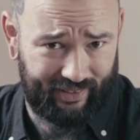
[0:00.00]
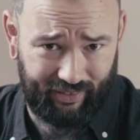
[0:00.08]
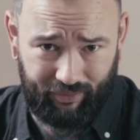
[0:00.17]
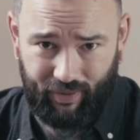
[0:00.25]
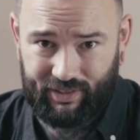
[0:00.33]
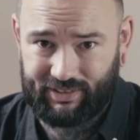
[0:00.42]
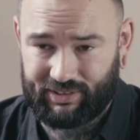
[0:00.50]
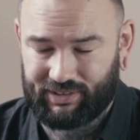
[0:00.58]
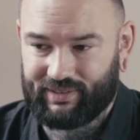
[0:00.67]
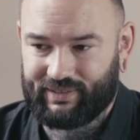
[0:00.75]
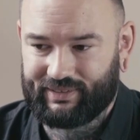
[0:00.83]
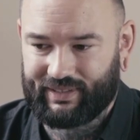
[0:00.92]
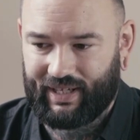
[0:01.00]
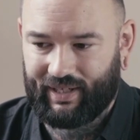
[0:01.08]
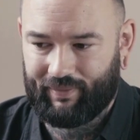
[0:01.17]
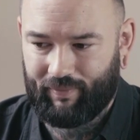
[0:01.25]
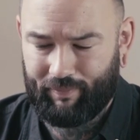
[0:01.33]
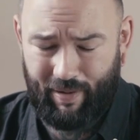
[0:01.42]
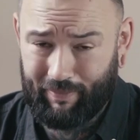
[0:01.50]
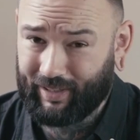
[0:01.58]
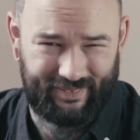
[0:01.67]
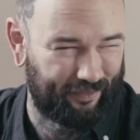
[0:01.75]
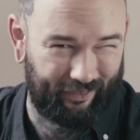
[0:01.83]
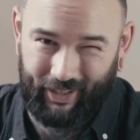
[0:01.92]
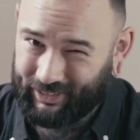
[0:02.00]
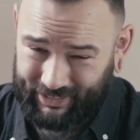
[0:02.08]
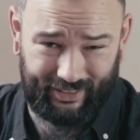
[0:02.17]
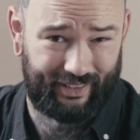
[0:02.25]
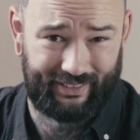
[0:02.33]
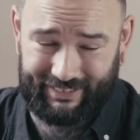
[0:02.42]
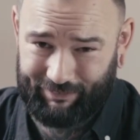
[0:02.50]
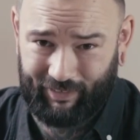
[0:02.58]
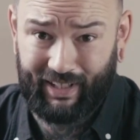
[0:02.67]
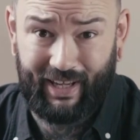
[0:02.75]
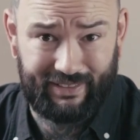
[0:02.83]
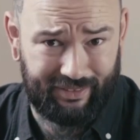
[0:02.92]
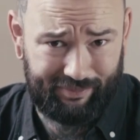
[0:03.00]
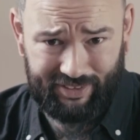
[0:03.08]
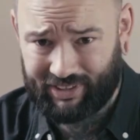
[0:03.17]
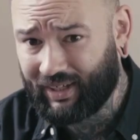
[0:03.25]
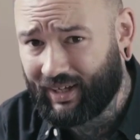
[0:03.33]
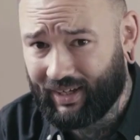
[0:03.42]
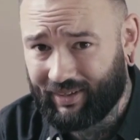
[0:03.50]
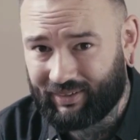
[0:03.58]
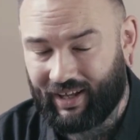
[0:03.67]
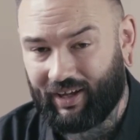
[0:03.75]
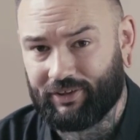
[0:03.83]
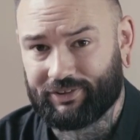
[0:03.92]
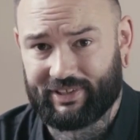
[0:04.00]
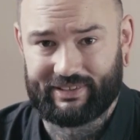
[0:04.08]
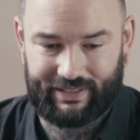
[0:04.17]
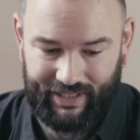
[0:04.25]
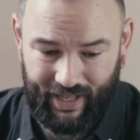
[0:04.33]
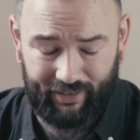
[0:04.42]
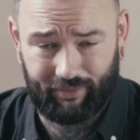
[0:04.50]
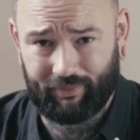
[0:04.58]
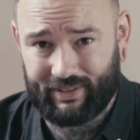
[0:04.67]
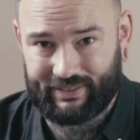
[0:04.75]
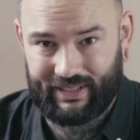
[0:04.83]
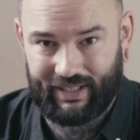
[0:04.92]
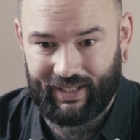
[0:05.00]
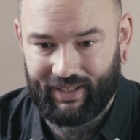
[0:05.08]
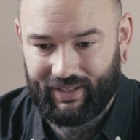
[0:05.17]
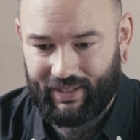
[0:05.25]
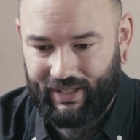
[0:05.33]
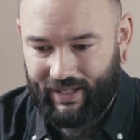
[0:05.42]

other questions about my inspiration and stuff like that. So I'm just gonna kind of address the other ones here.